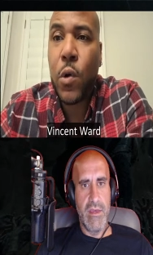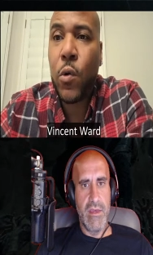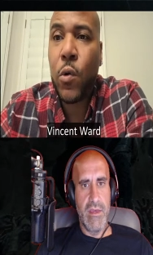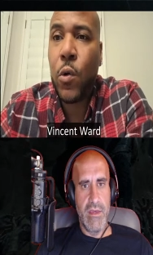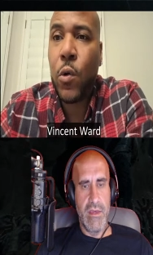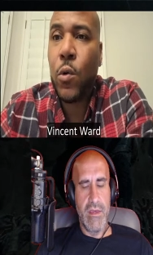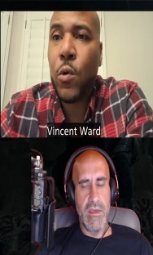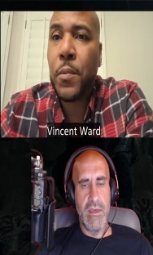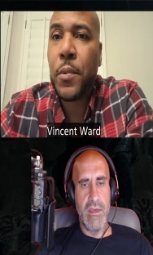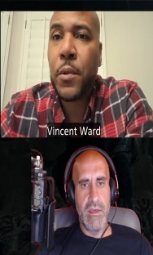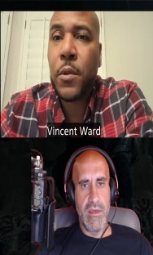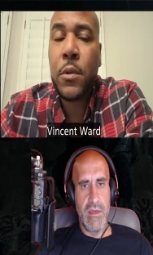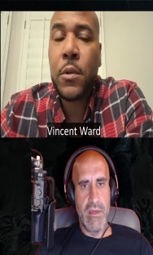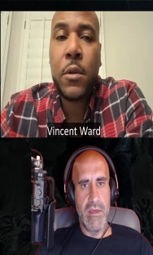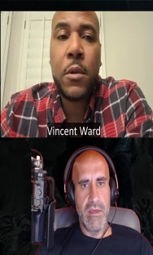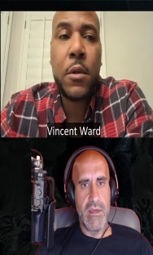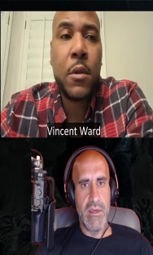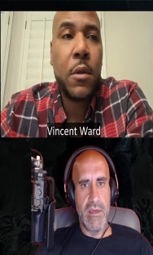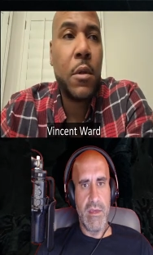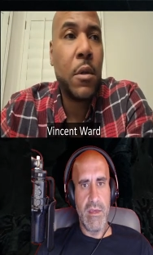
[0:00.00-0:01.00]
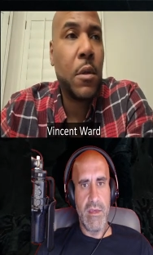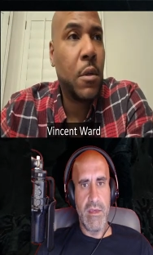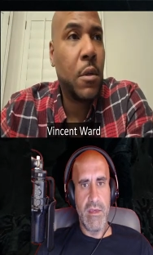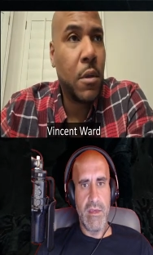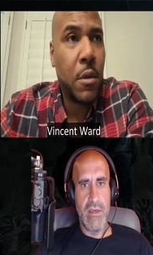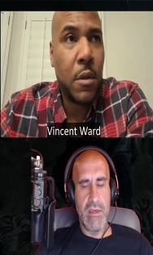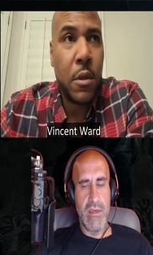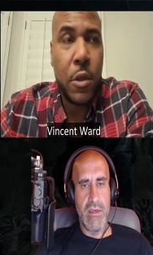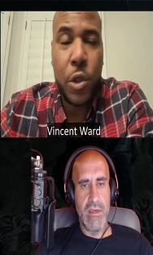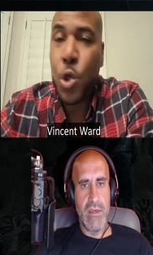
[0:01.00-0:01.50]
Speaker 1: group.
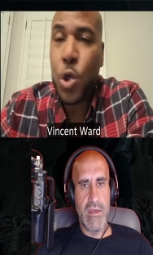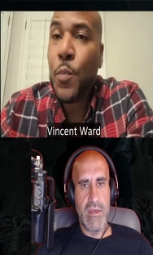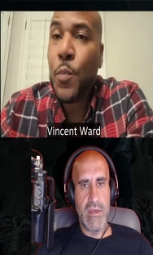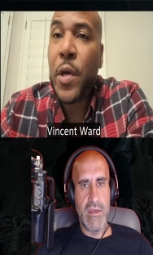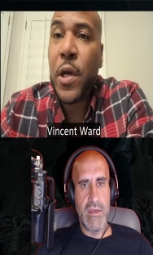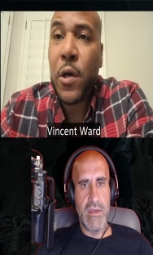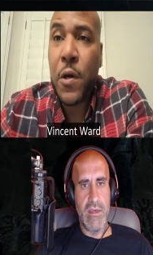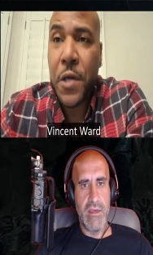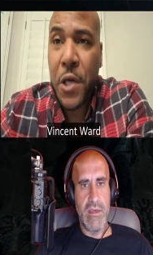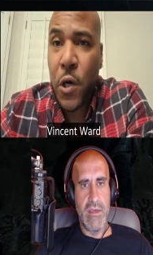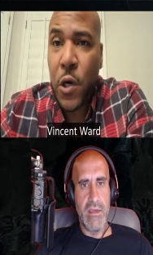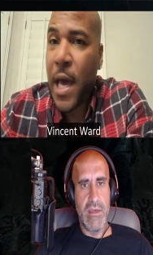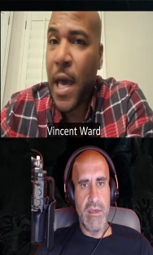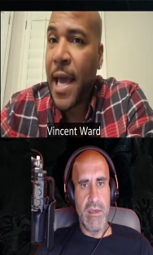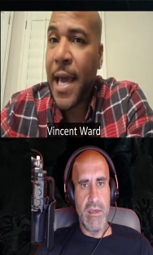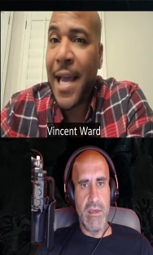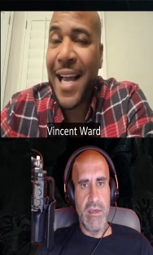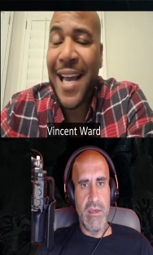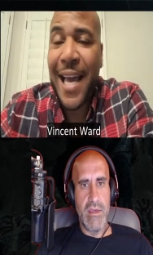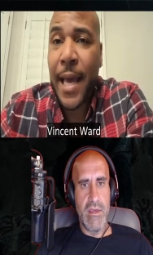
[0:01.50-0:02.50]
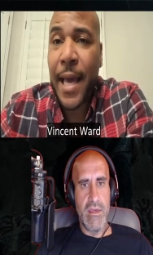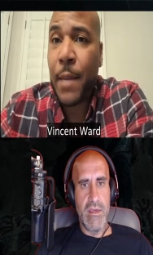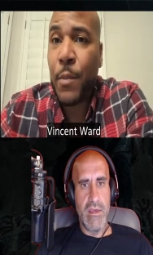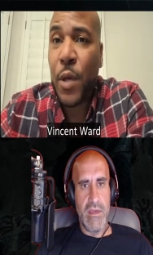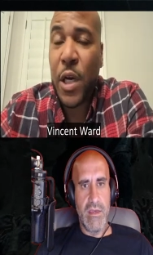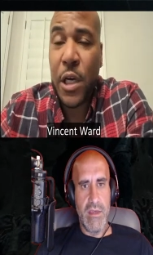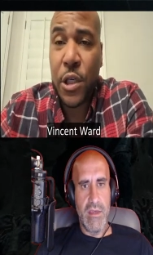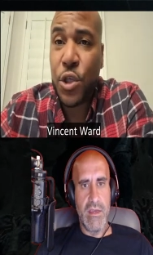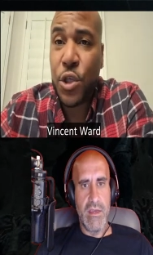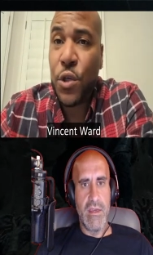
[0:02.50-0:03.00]
You be on your A
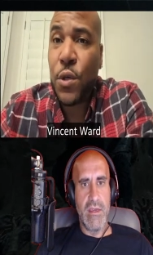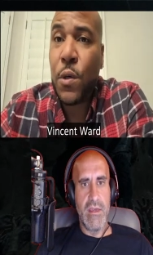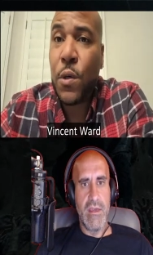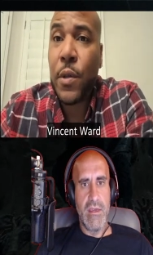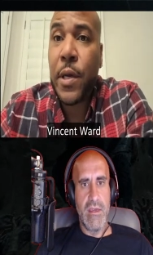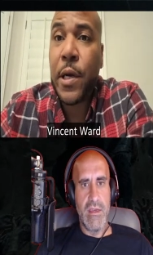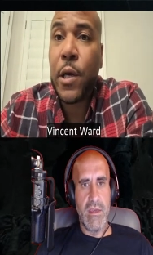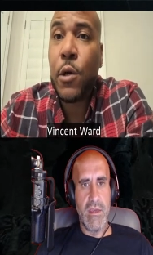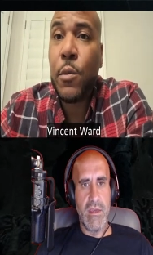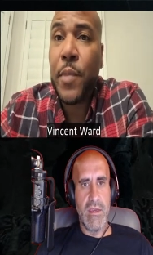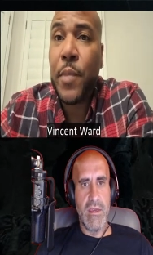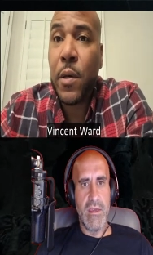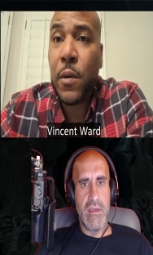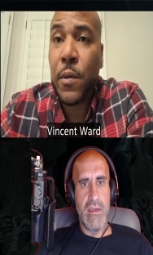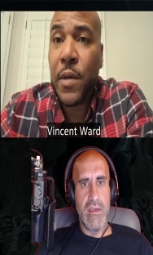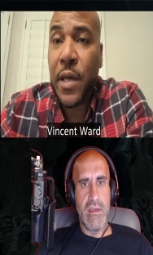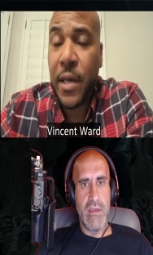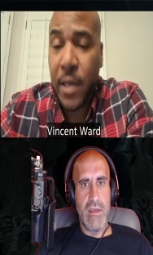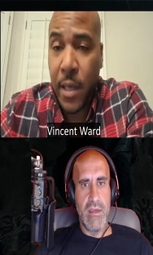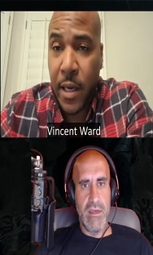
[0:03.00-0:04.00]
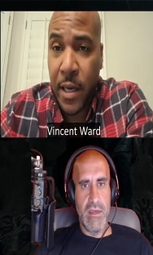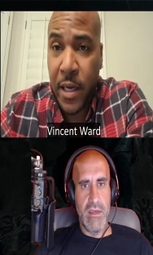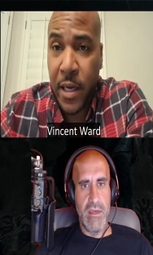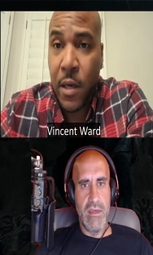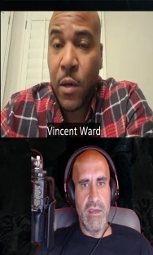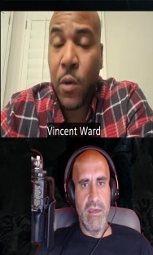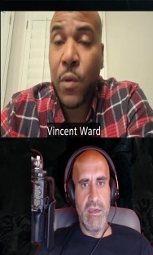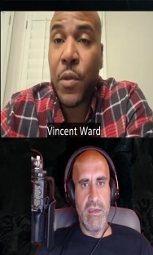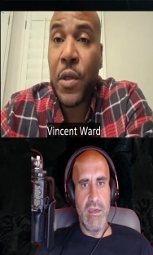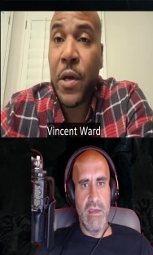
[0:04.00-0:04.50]
game because you know they're going to be on their
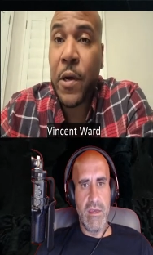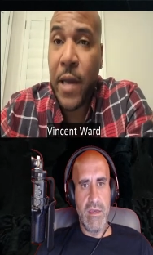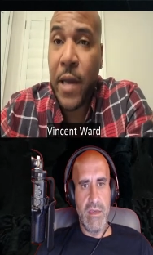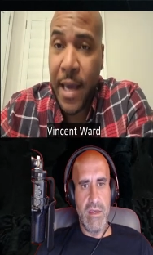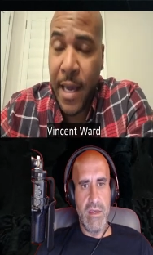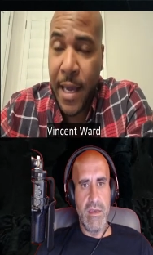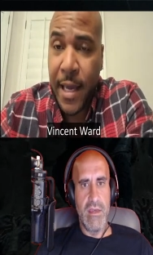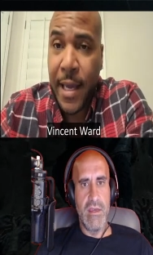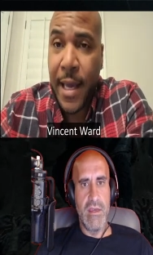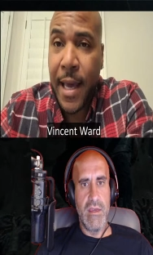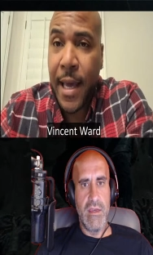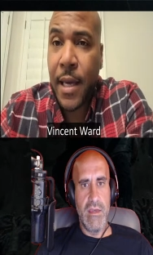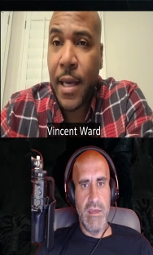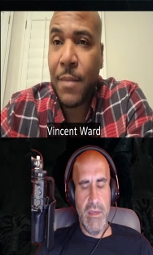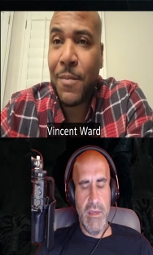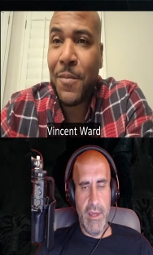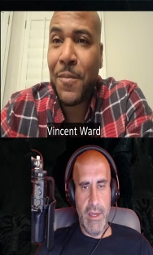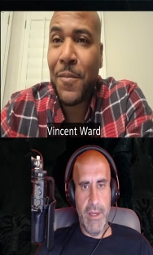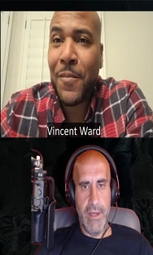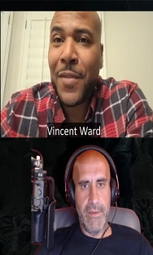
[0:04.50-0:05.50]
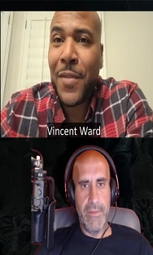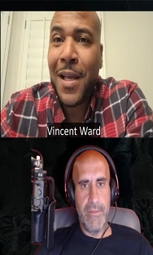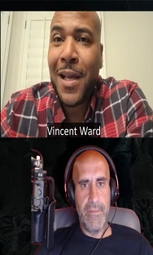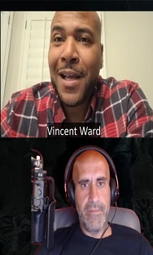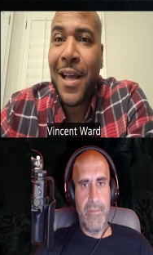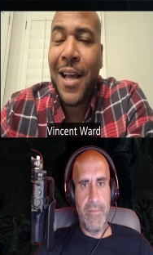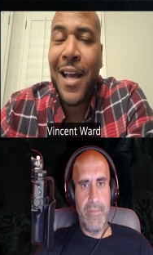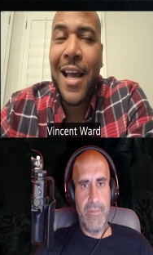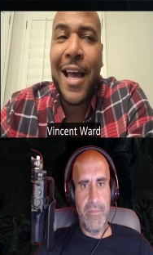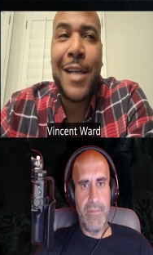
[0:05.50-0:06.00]
A on their A game. Yeah.
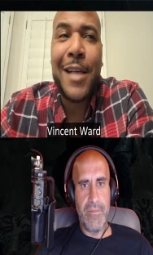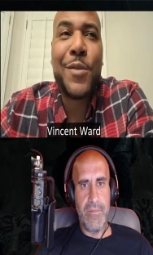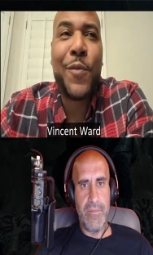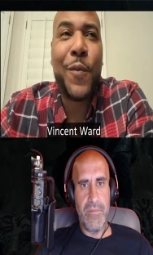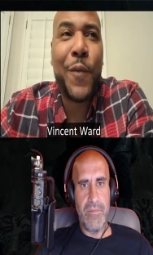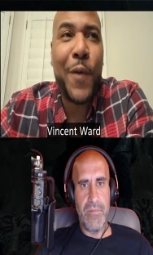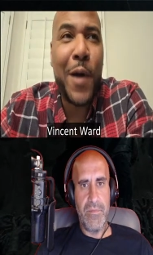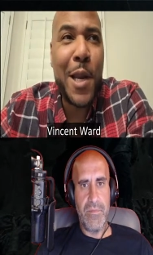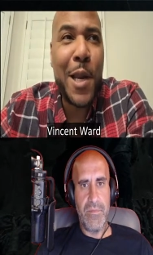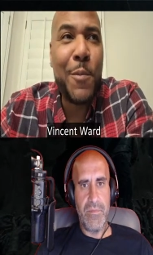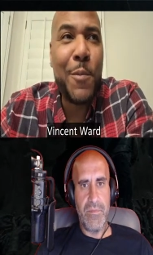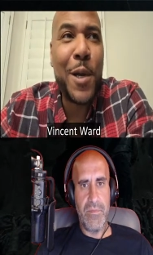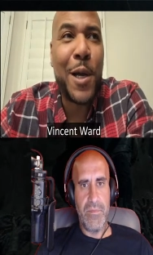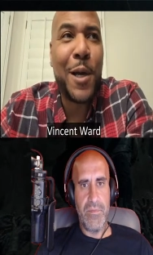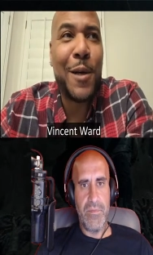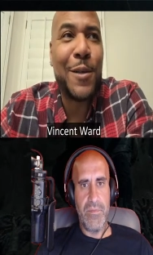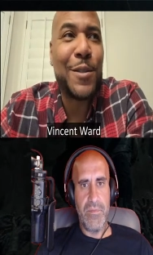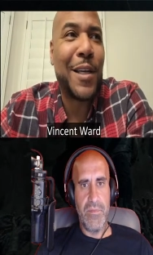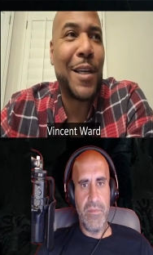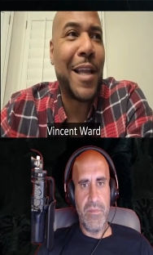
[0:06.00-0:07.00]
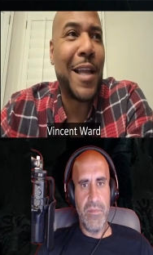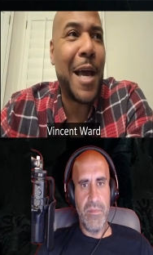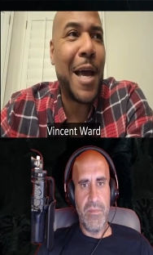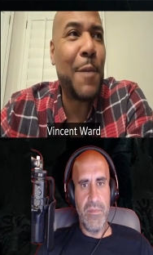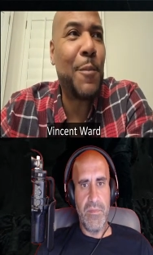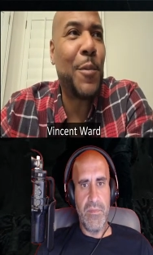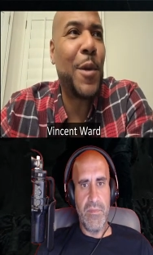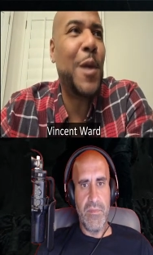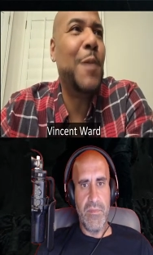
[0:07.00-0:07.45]
It's funny because a lot of